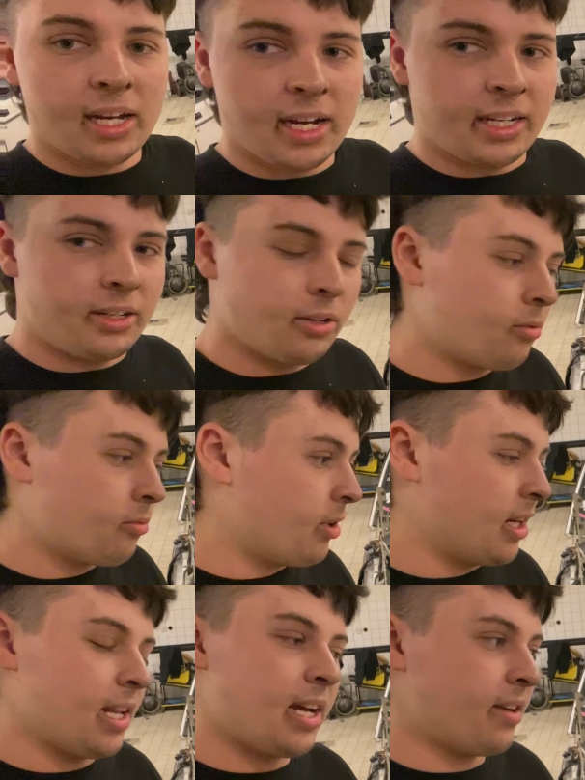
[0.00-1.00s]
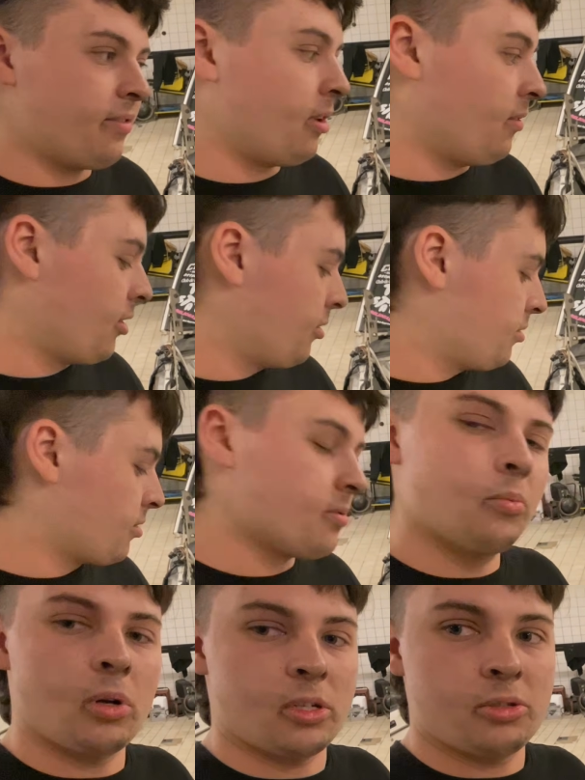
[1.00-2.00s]
I don't really like Volvos
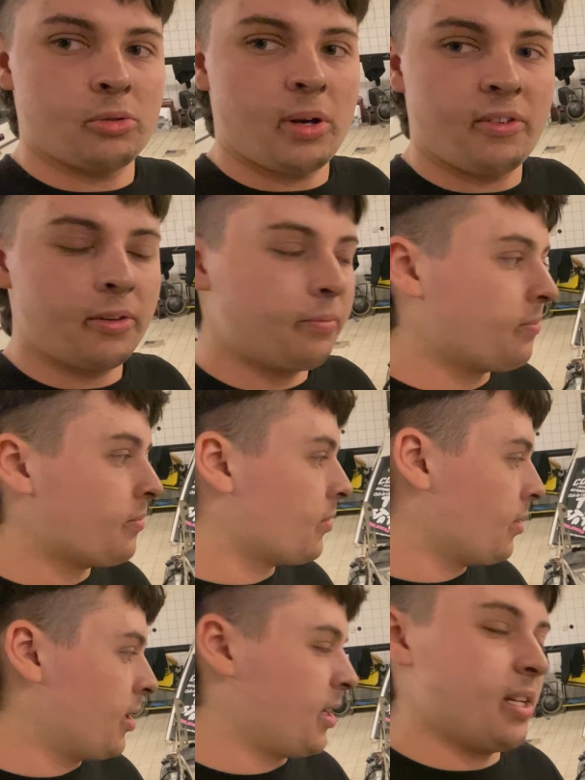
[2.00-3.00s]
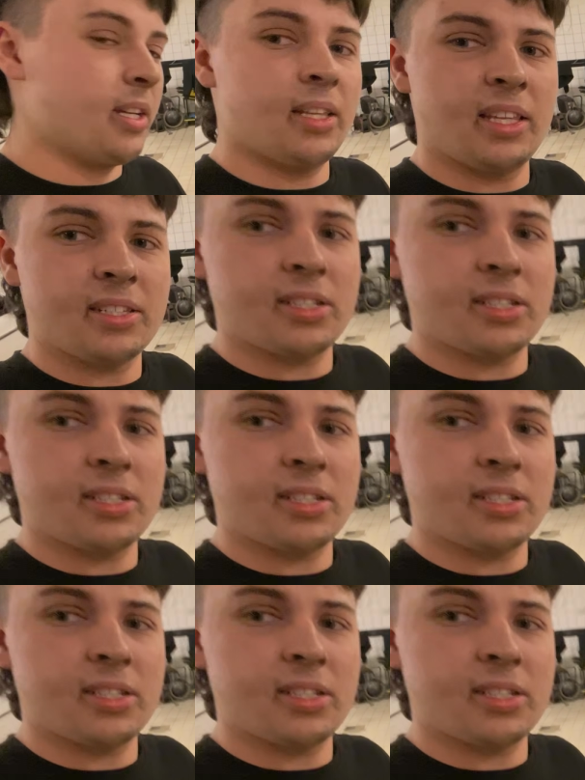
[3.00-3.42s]
whatsoever. This